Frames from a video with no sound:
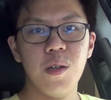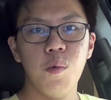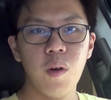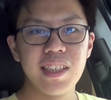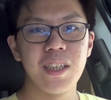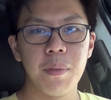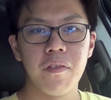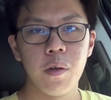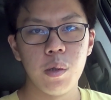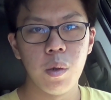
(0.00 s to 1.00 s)
What is up
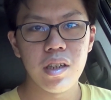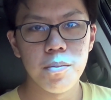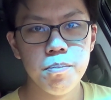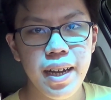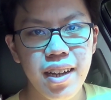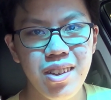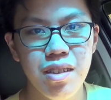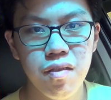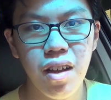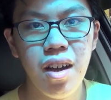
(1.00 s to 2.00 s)
everyone, welcome back to
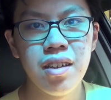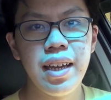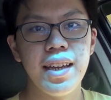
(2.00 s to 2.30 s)
the vlog,